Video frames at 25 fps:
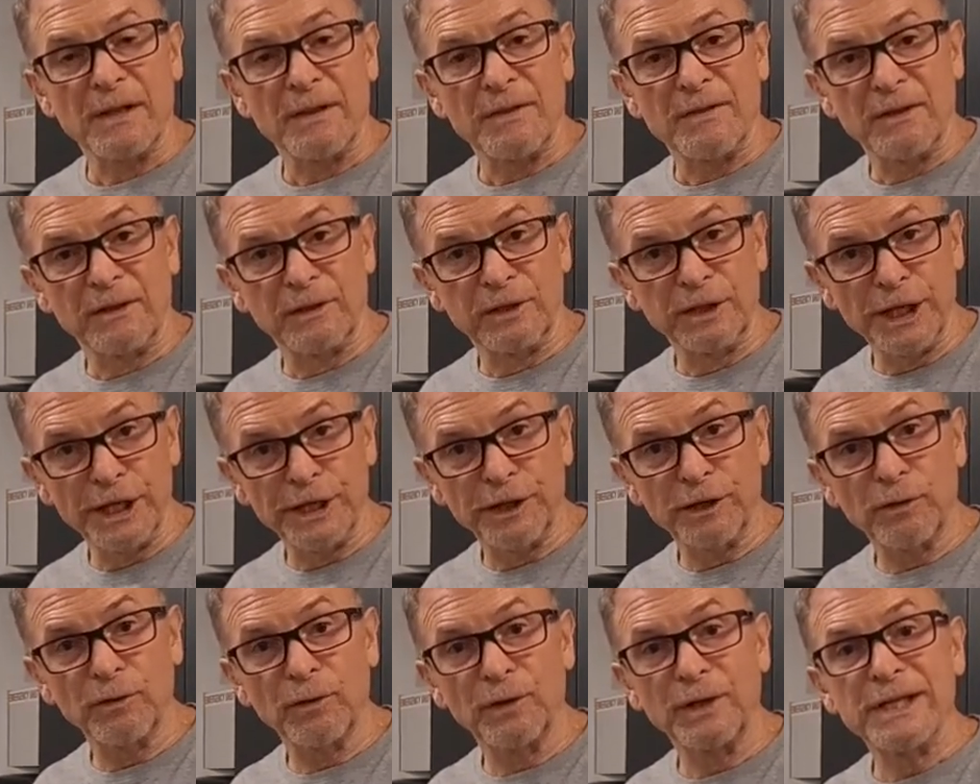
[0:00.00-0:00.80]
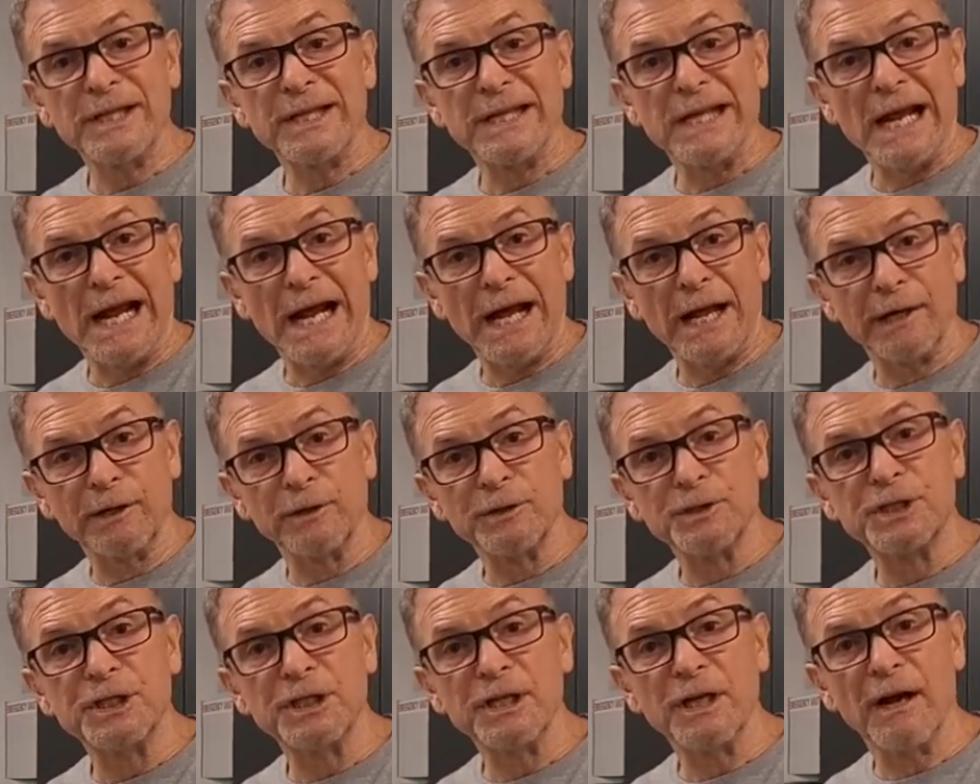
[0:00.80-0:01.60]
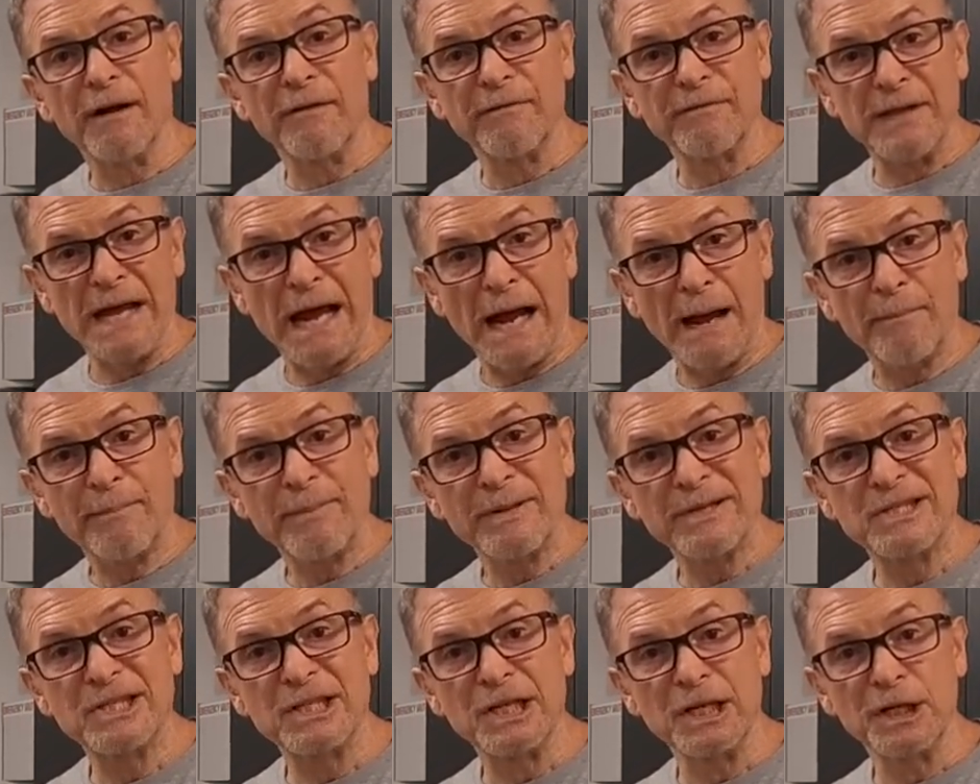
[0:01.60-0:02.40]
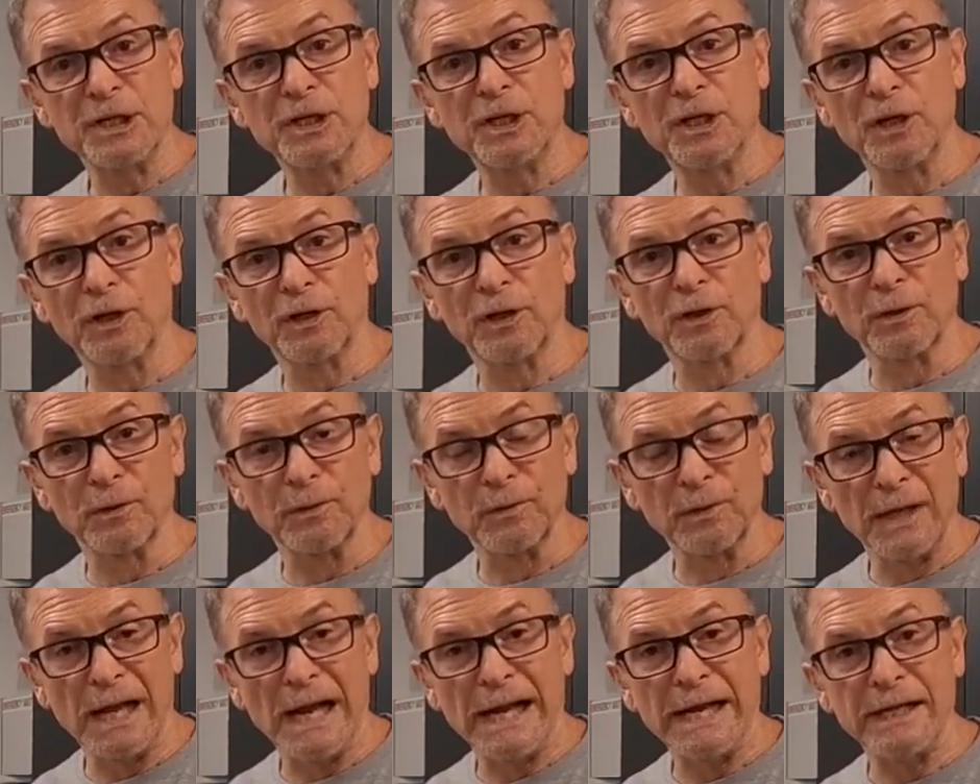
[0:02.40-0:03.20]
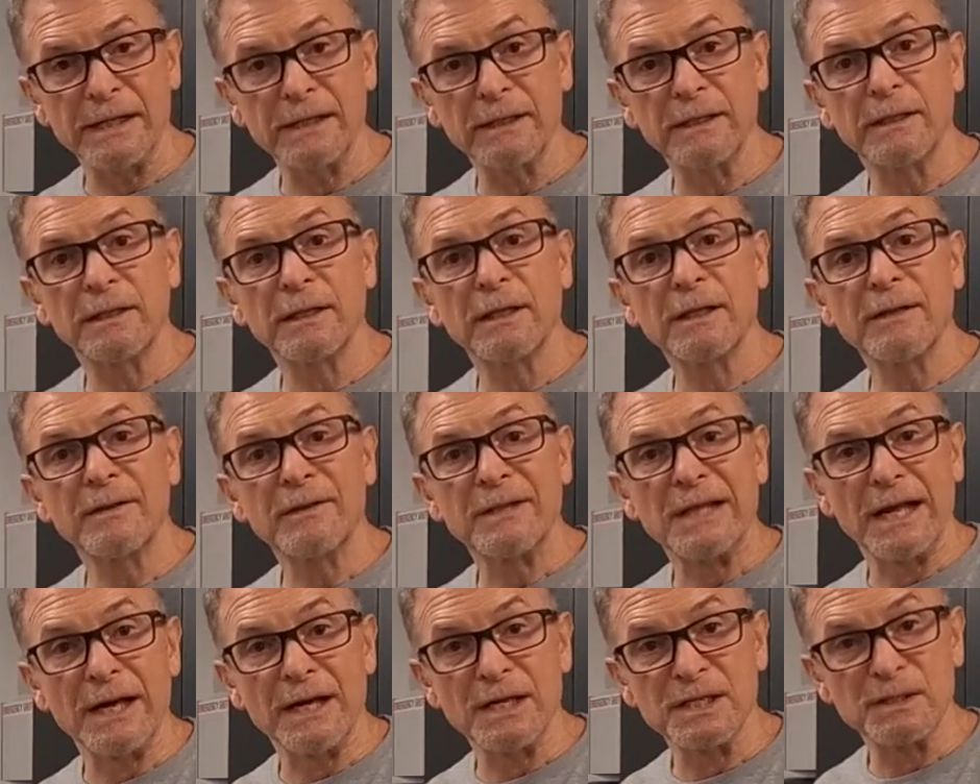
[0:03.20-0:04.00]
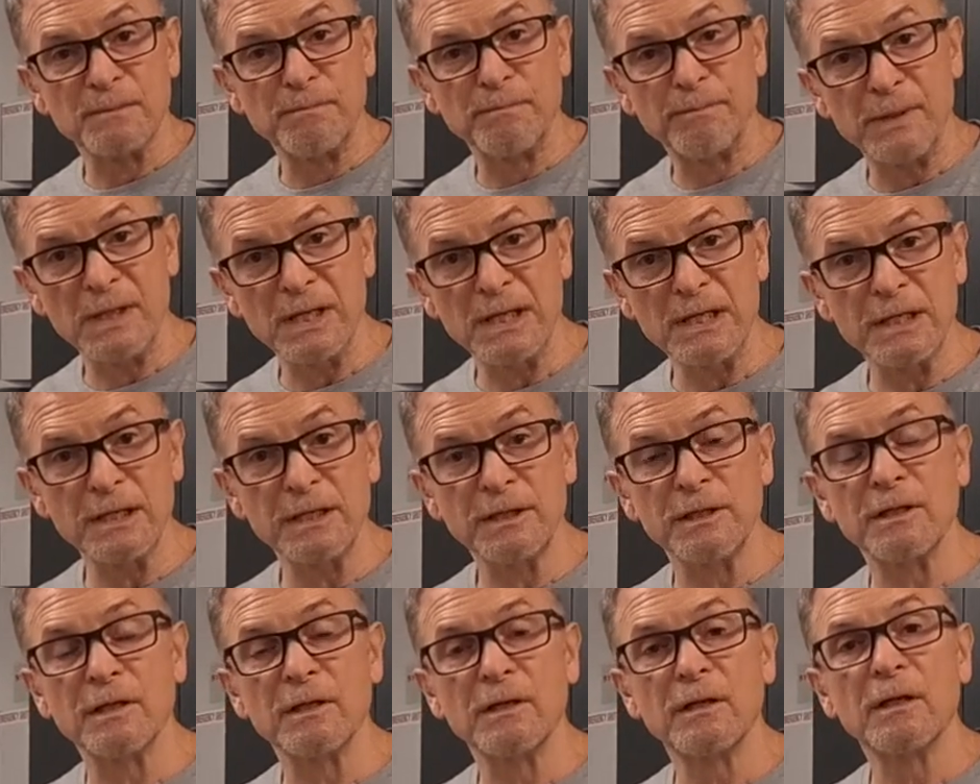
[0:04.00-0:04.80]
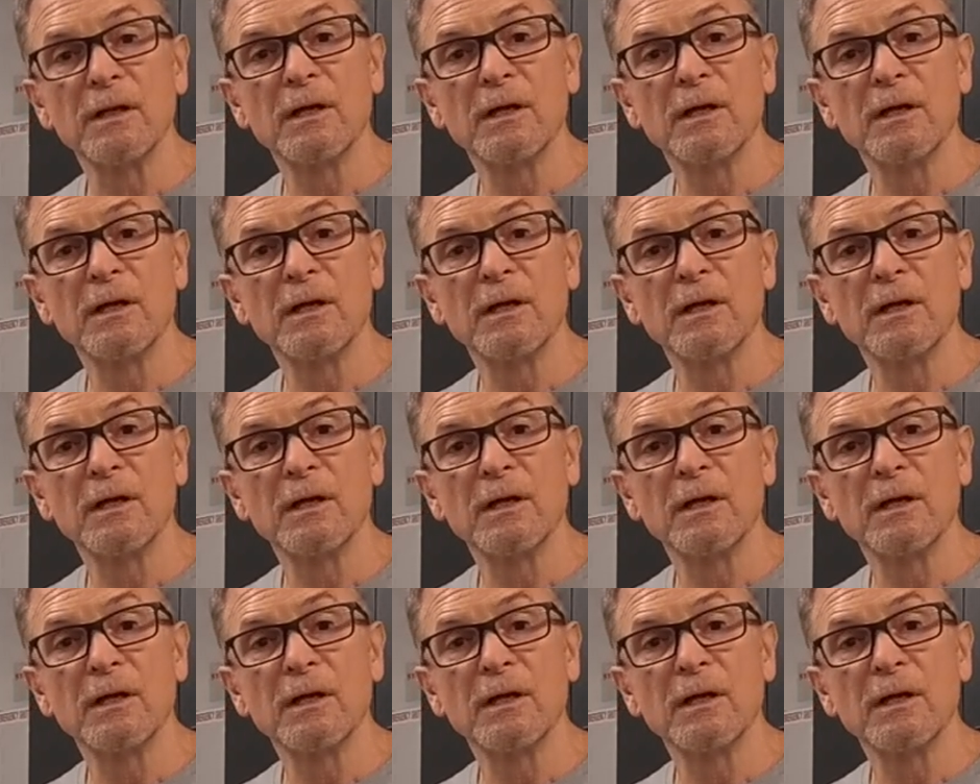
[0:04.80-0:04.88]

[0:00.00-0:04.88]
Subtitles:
literally the energy of that particular light that is being